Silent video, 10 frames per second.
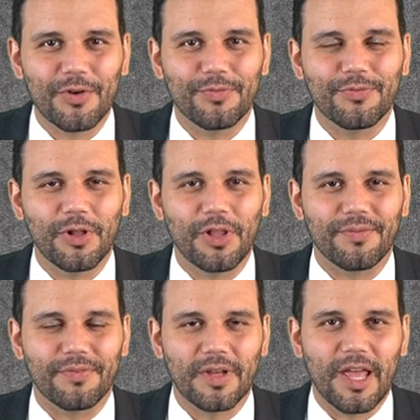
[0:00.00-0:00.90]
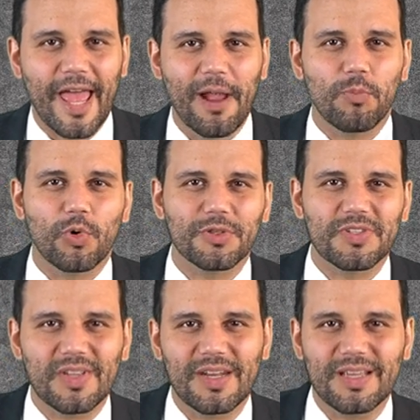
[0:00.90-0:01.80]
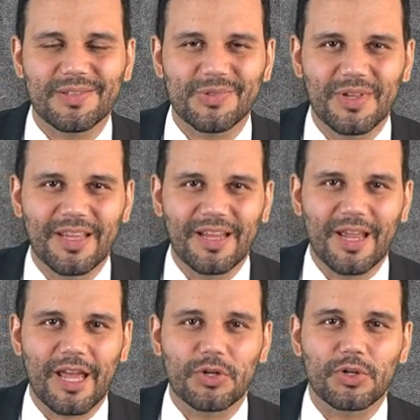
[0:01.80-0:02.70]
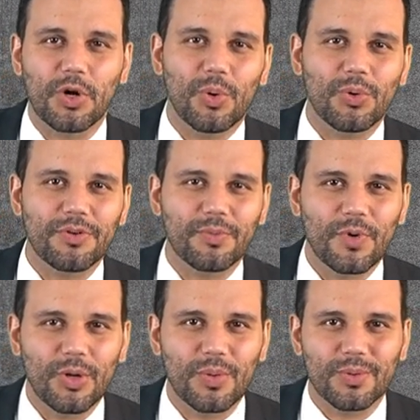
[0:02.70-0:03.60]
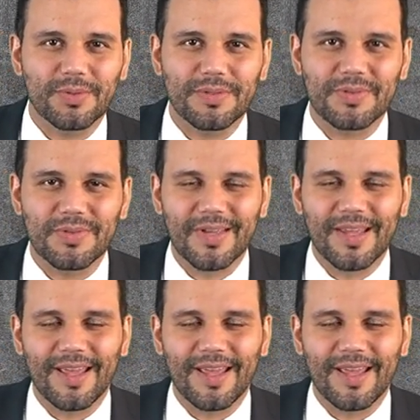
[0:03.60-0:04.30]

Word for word: full of emerald cities and golden roads